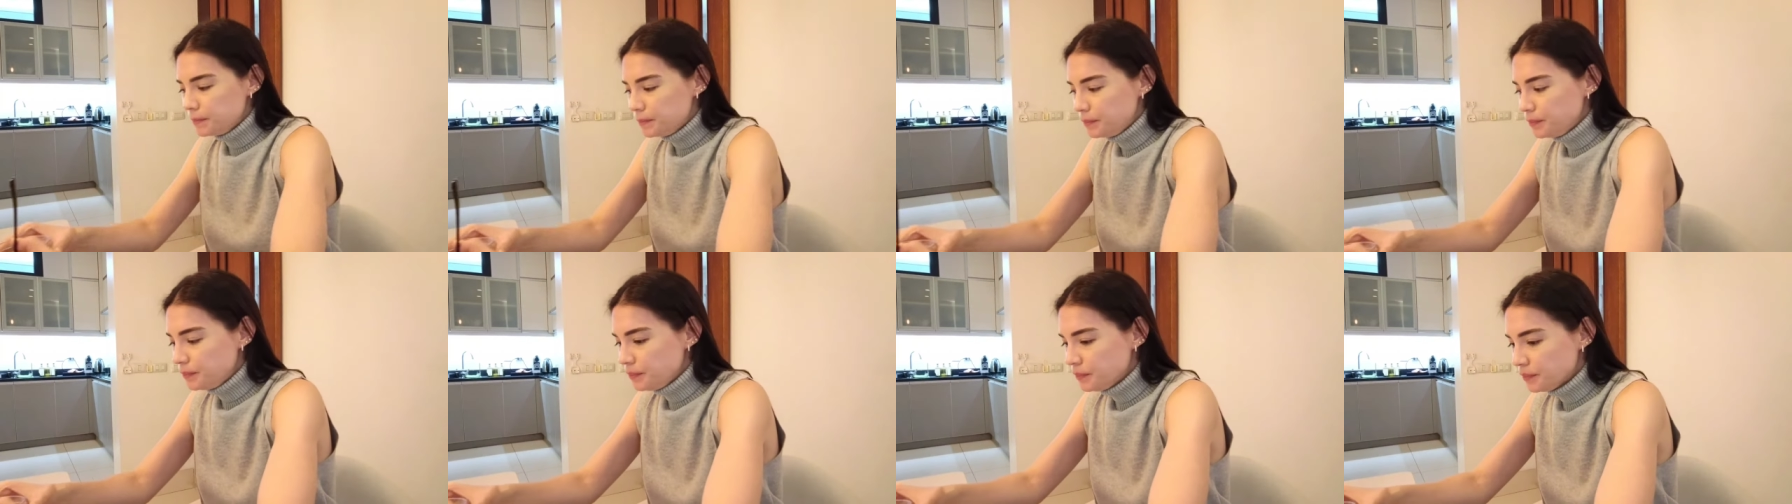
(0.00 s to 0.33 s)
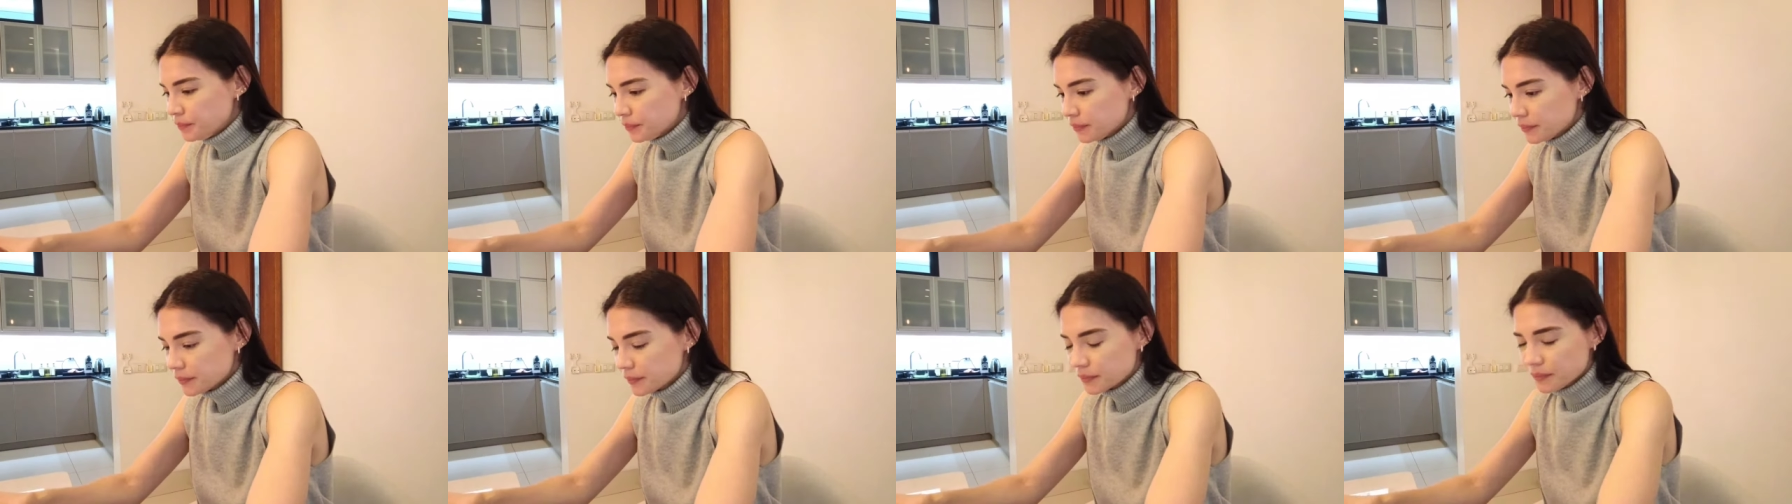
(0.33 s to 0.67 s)
Mm.
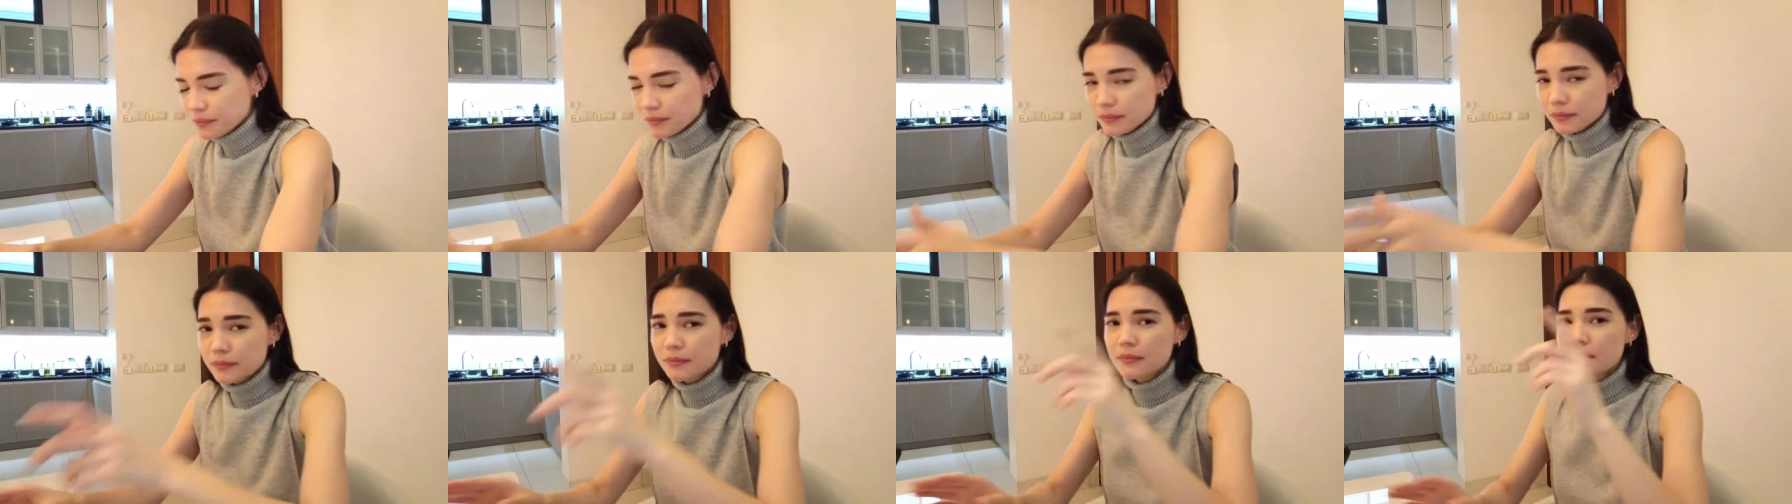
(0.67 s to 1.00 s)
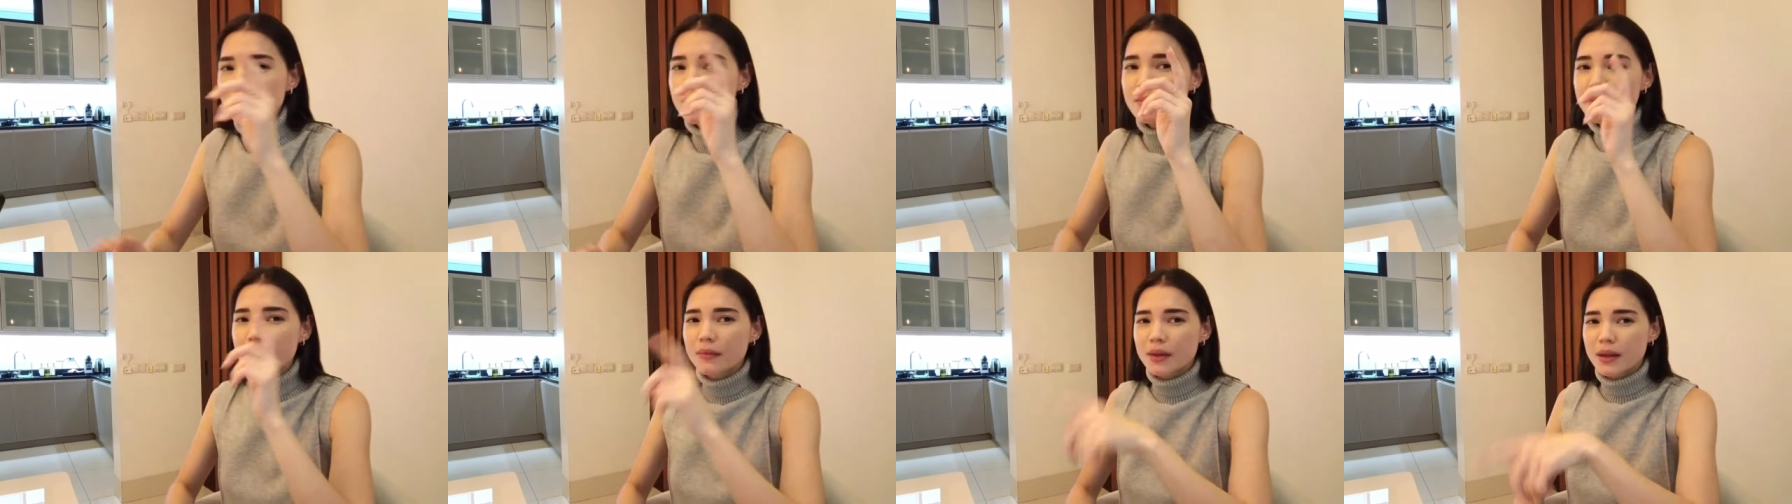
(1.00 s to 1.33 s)

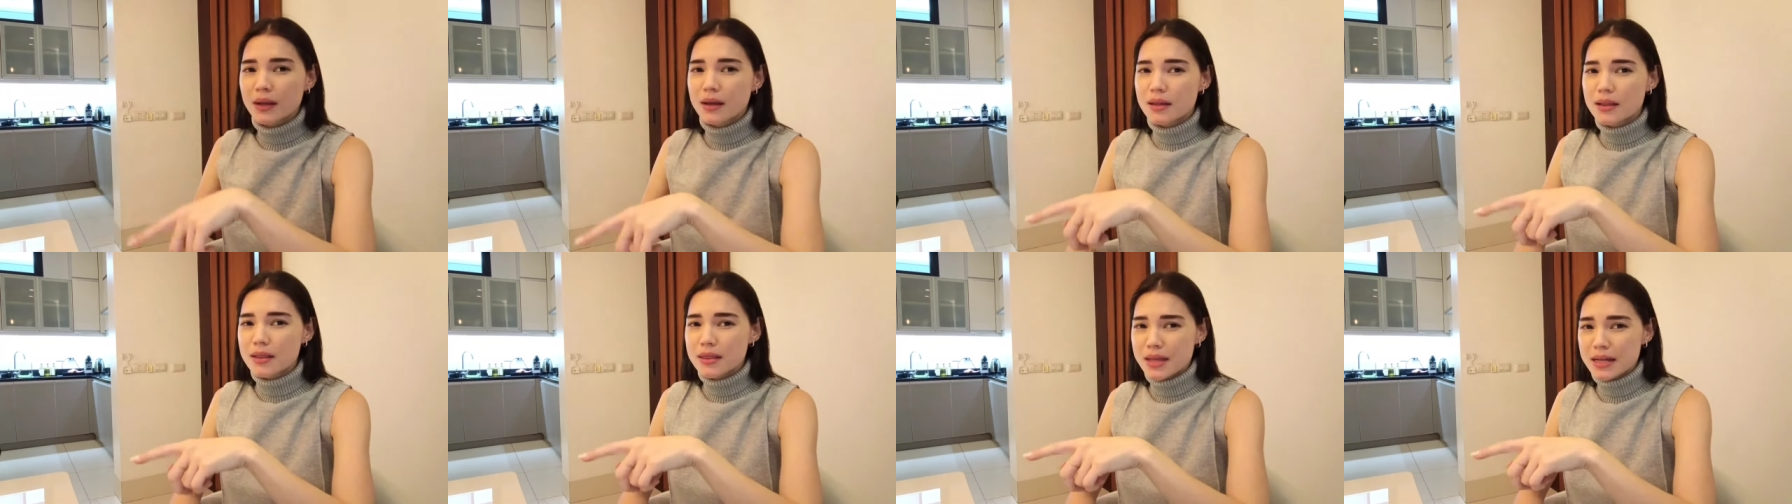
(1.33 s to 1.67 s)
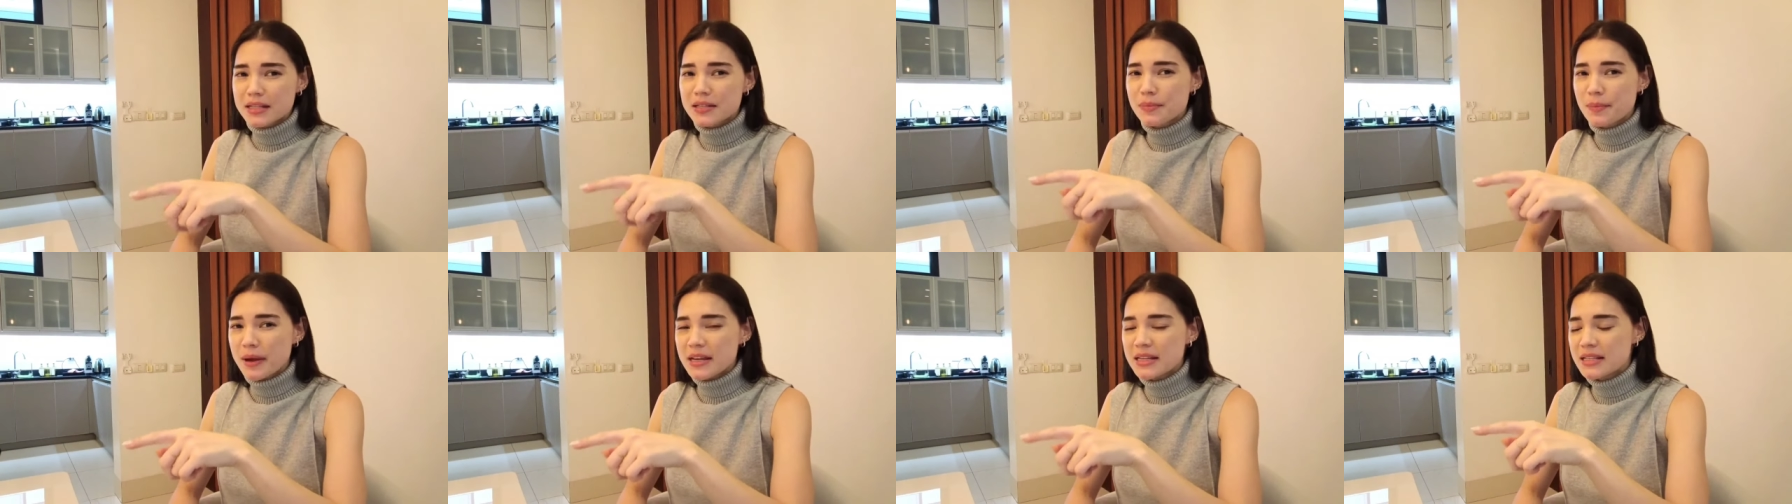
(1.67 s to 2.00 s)

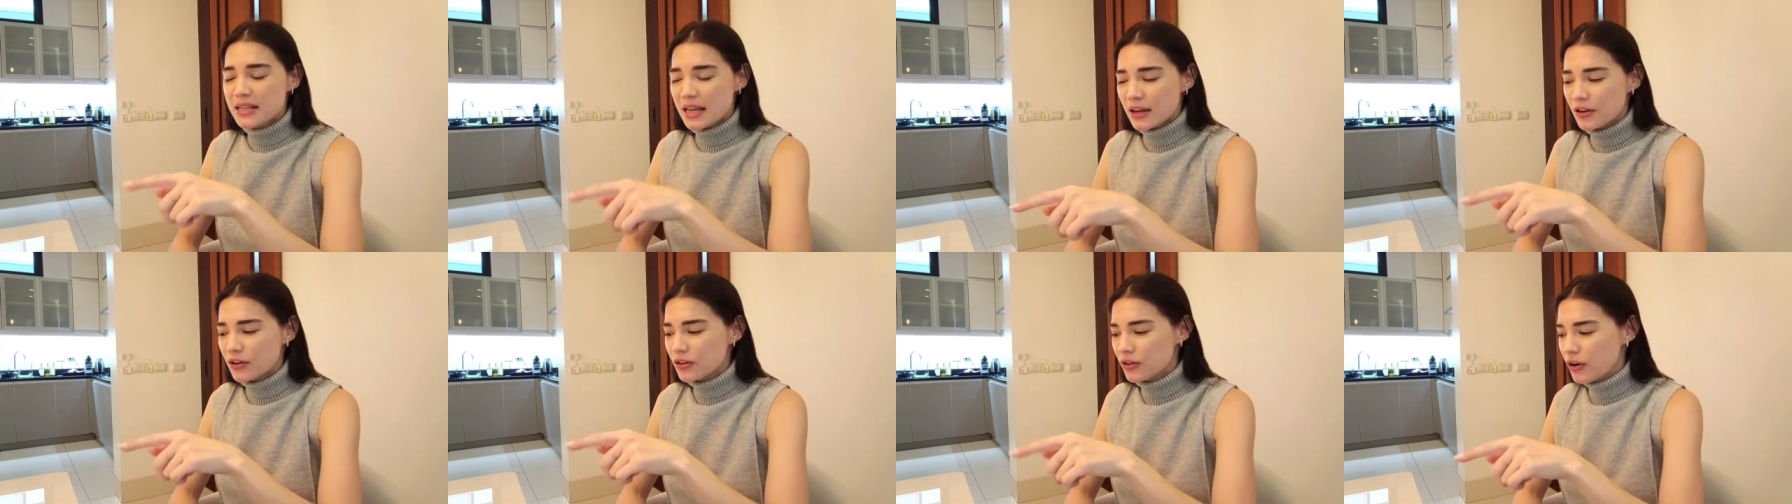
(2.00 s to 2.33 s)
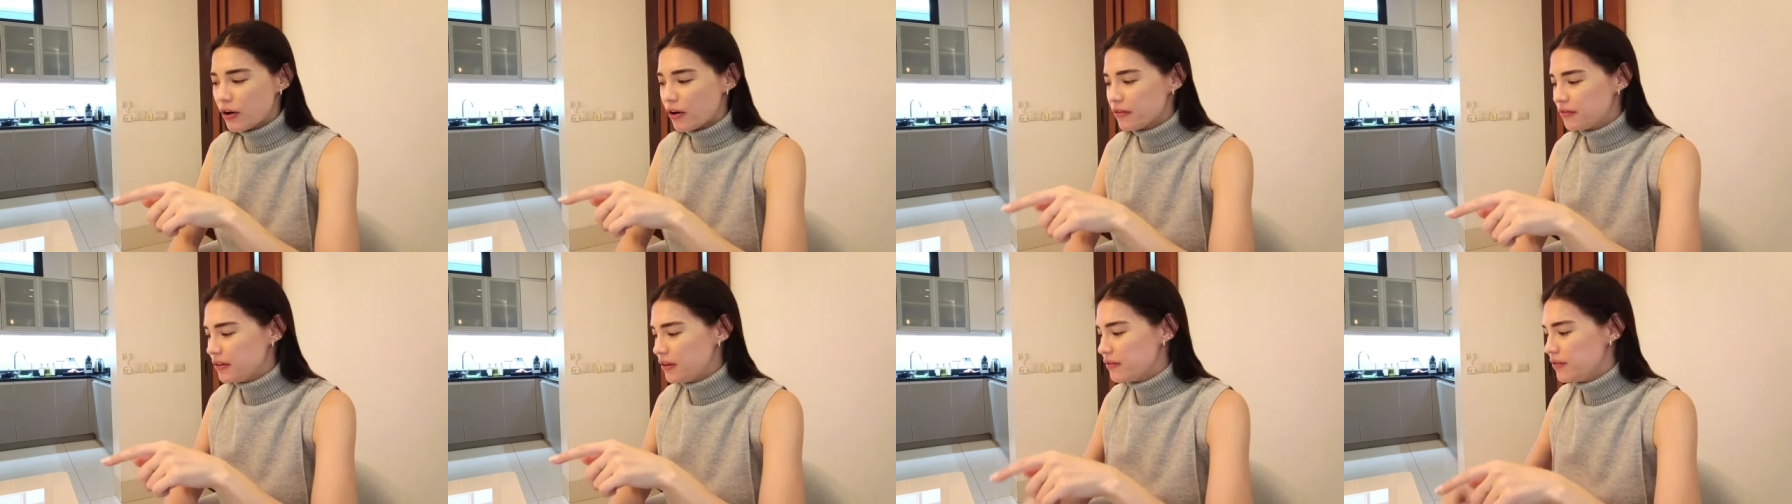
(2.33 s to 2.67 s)
That's my second
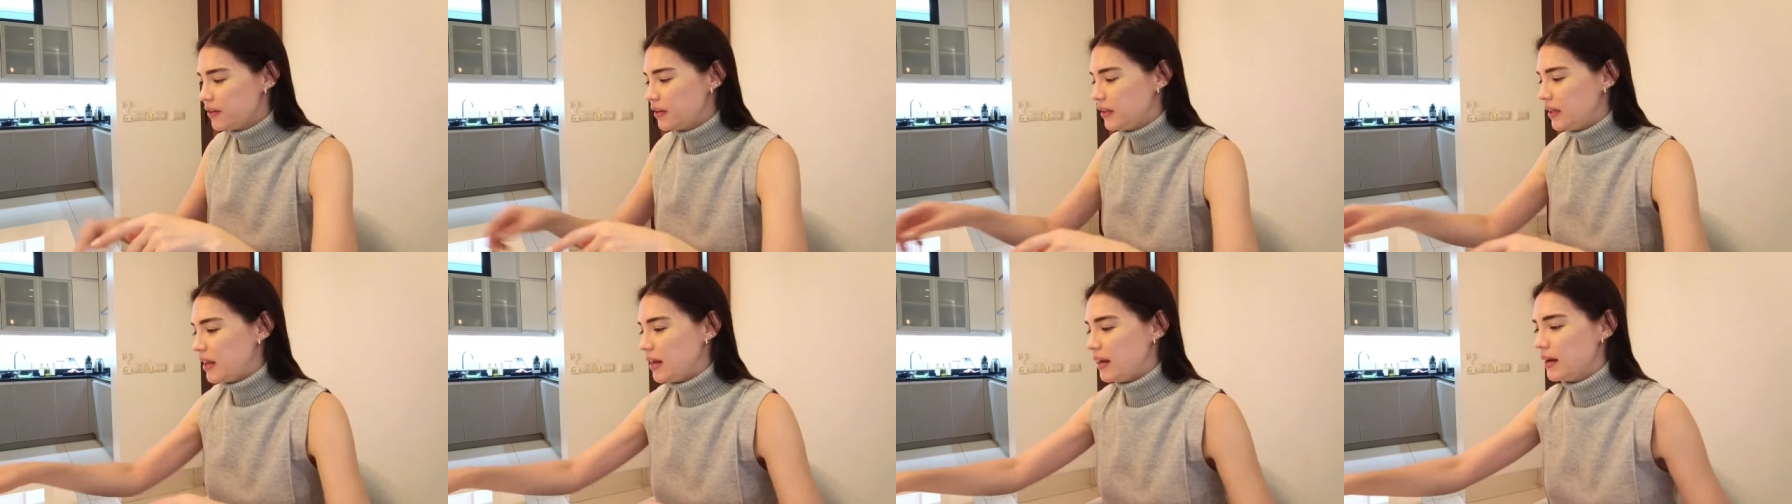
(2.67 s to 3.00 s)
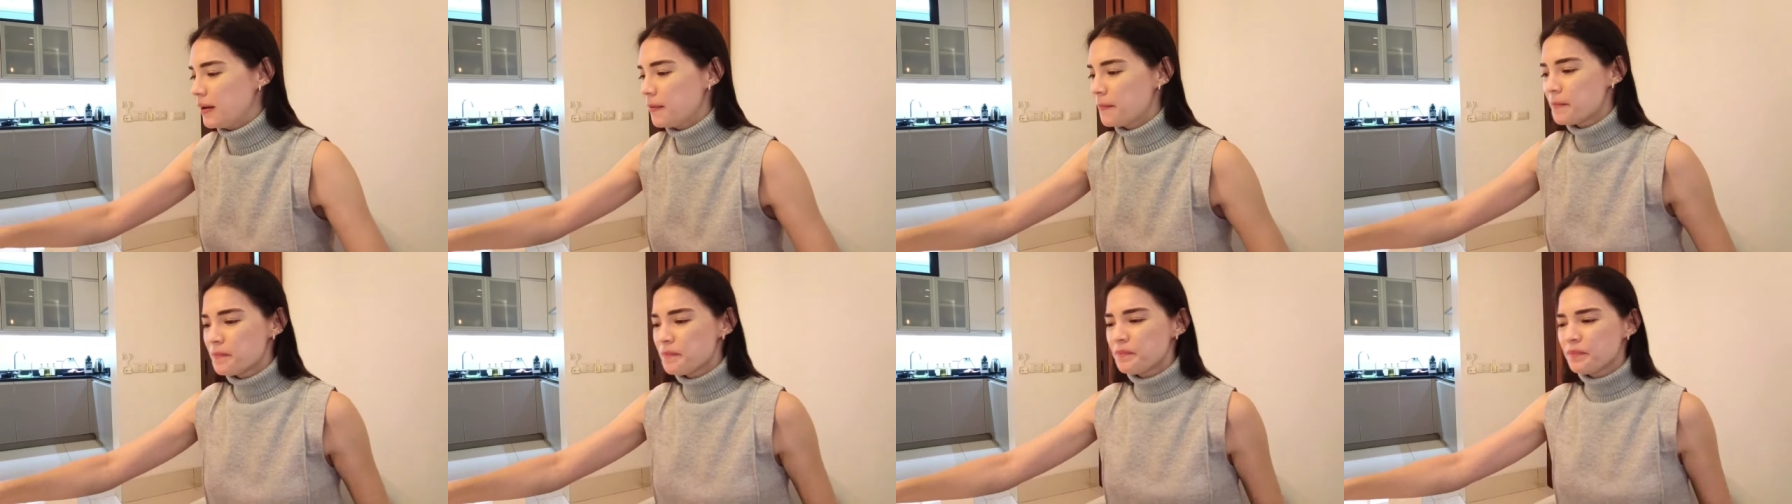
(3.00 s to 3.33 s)
coffee of the day.